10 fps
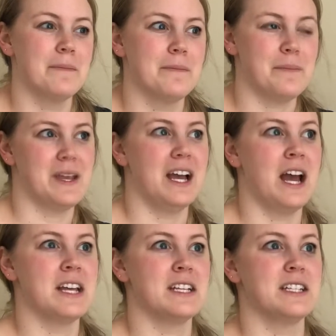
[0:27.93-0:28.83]

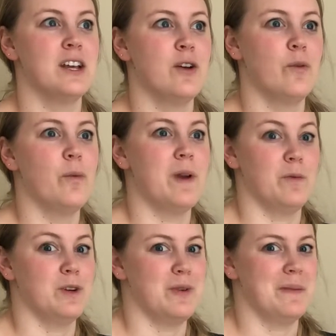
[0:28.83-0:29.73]
because when
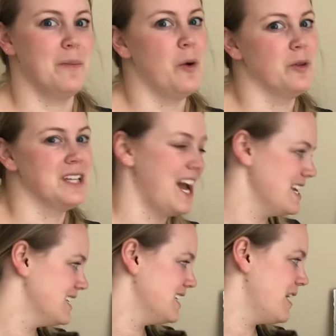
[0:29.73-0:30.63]
we're doing
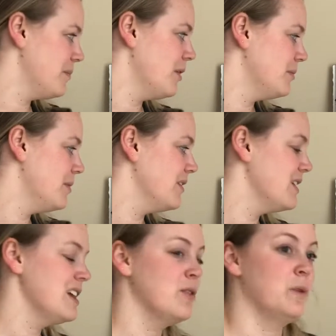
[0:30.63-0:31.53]
multi-step
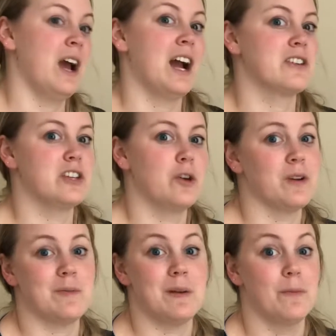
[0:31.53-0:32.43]
probability, we're actually going
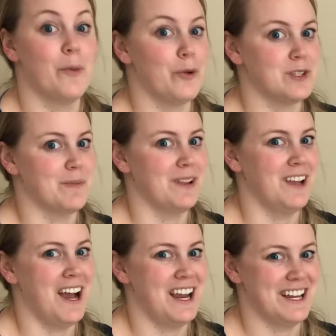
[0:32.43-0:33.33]
to be
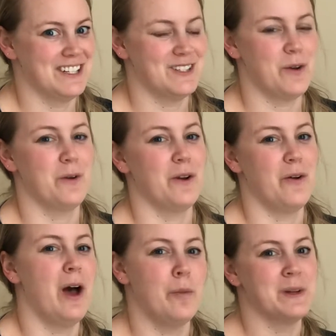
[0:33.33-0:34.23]
multiplying. So it'll
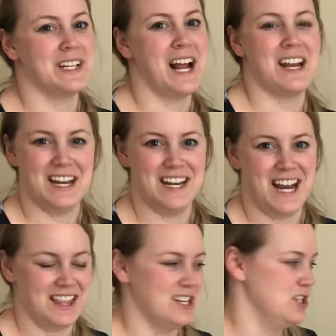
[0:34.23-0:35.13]
help us kind of
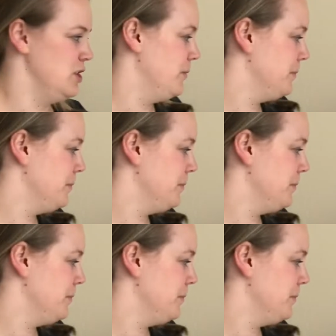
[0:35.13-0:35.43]
connect the two.